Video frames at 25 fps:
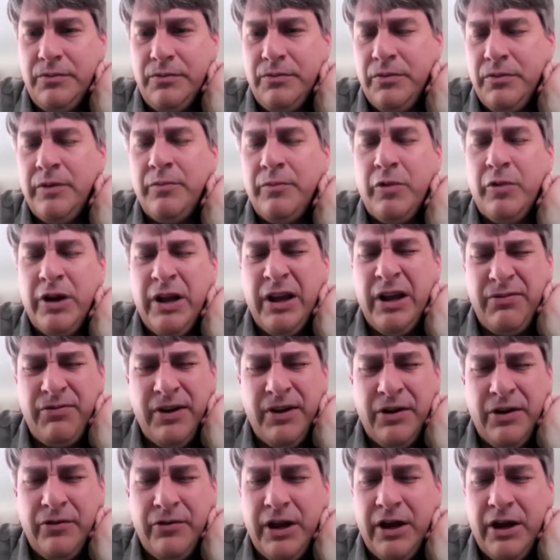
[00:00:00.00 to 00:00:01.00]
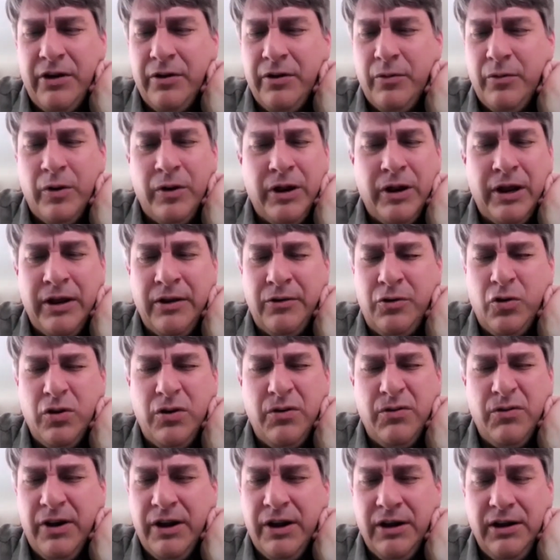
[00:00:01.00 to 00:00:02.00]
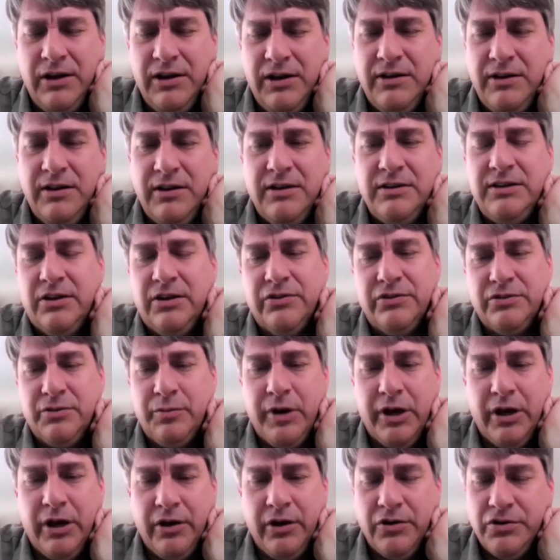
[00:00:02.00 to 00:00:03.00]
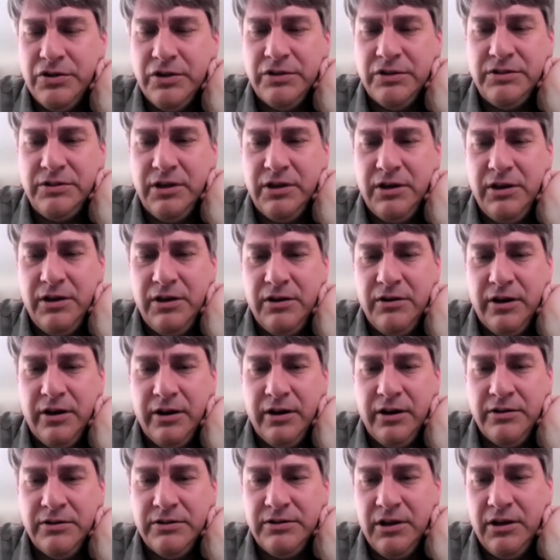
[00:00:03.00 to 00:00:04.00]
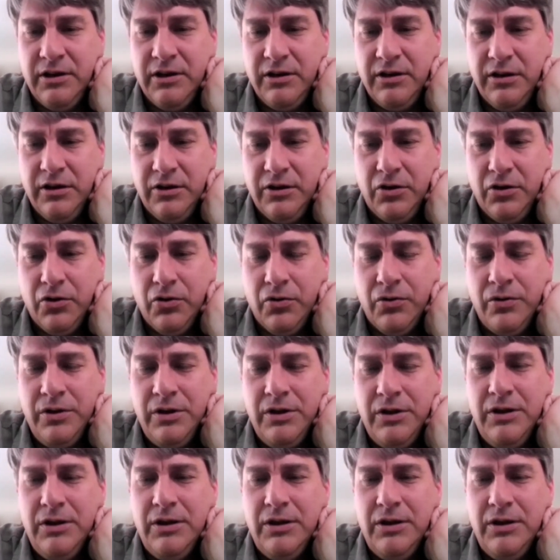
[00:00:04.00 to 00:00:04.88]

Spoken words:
When I found out, I couldn't find any details about it, just that he had died in San Diego